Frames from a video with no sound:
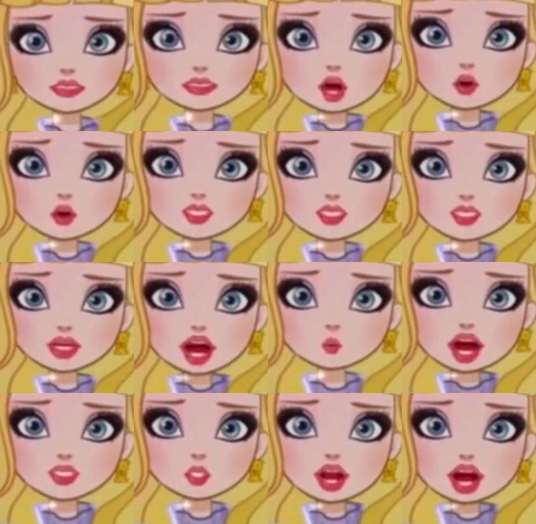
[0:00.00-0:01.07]
At first,
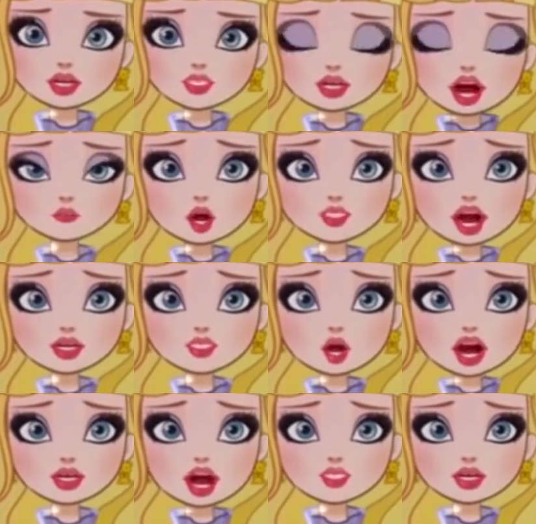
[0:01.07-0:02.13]
the Wonderland
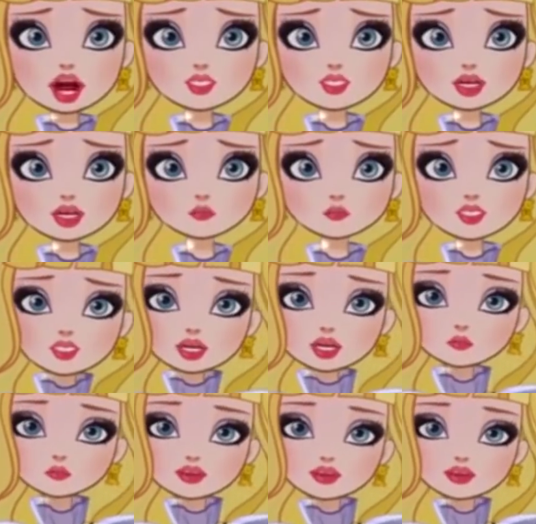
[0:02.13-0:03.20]
Haberdashery and Tea Shop
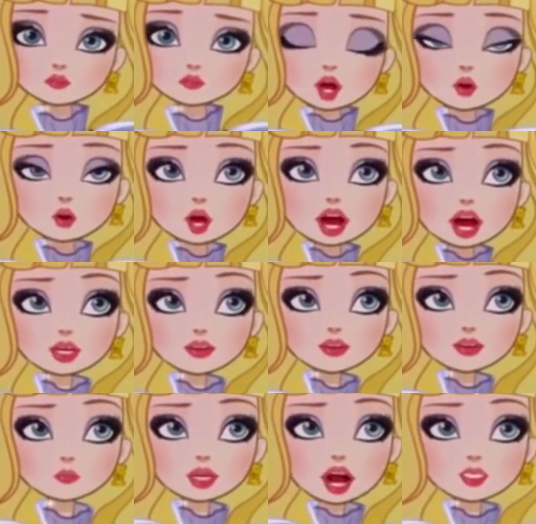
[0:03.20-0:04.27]
seemed
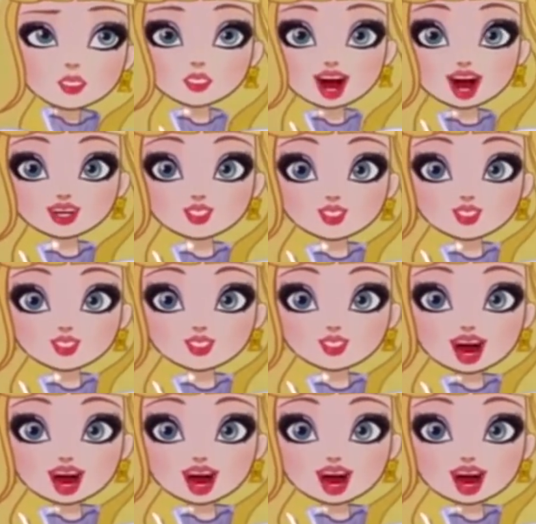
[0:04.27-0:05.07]
boring, but then